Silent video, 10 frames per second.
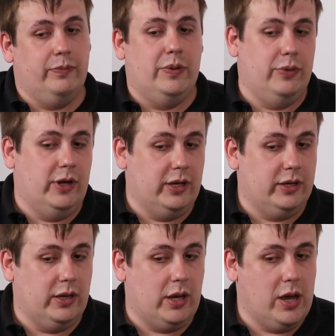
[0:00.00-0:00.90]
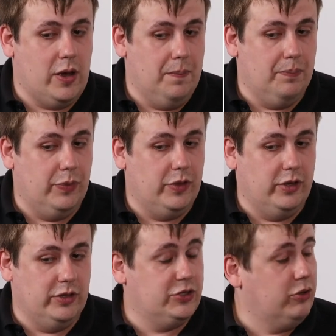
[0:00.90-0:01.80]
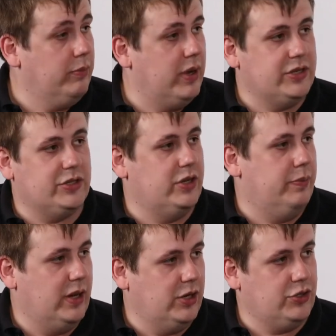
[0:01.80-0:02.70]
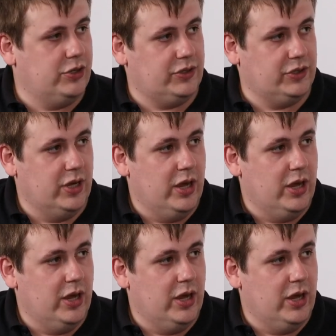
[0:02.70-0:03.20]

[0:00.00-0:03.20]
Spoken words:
people like the Scrum Masters and the managers,